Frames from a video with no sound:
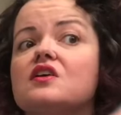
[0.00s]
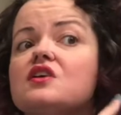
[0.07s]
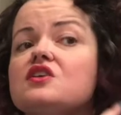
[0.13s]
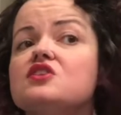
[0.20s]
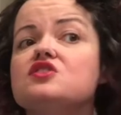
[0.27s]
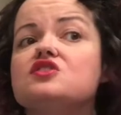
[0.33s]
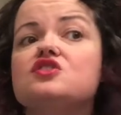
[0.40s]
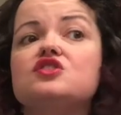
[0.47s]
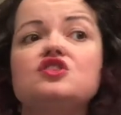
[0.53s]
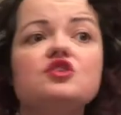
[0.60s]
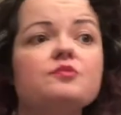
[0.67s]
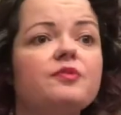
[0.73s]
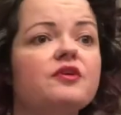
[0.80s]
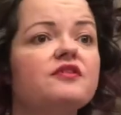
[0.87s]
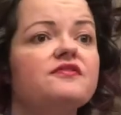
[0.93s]

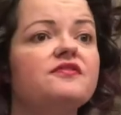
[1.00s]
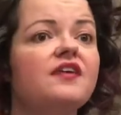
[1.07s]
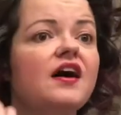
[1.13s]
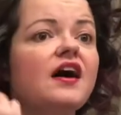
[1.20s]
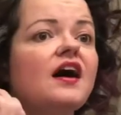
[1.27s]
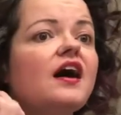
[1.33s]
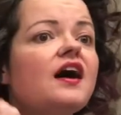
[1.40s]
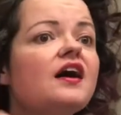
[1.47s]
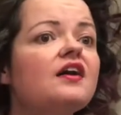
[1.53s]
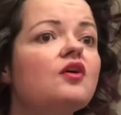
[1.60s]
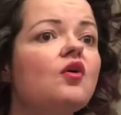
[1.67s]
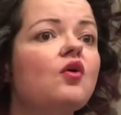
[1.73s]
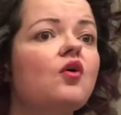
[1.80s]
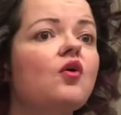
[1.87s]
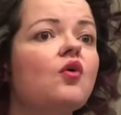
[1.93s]
super fine,
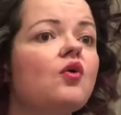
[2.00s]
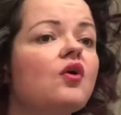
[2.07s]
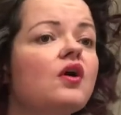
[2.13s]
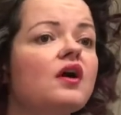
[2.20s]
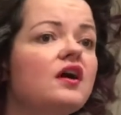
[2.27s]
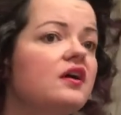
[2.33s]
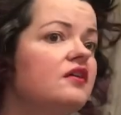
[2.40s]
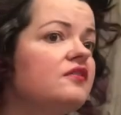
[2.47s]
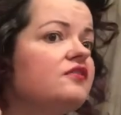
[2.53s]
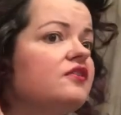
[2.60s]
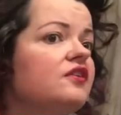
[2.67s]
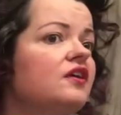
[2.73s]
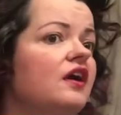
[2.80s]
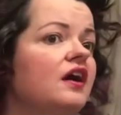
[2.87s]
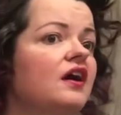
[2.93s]
or if your
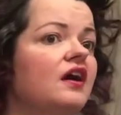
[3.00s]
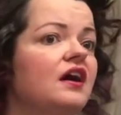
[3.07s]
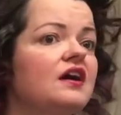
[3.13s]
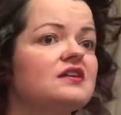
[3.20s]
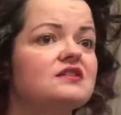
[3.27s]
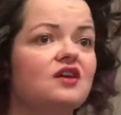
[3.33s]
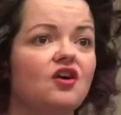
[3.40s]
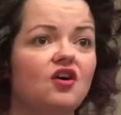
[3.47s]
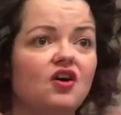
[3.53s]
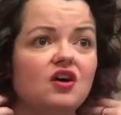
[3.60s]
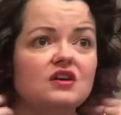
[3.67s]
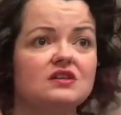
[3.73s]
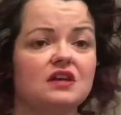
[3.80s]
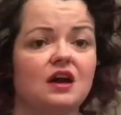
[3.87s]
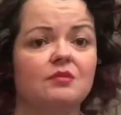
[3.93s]
hair has a hard
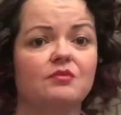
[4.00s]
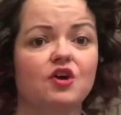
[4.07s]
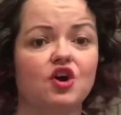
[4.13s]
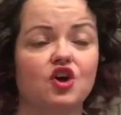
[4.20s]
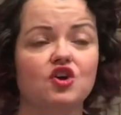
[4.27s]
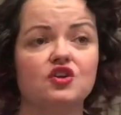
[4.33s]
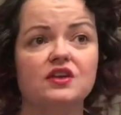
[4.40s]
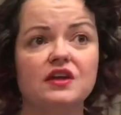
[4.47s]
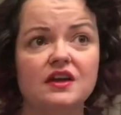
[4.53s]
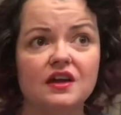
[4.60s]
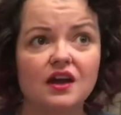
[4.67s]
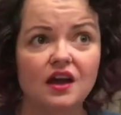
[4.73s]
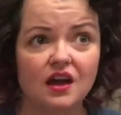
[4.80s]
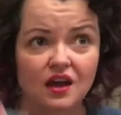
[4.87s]
time curling,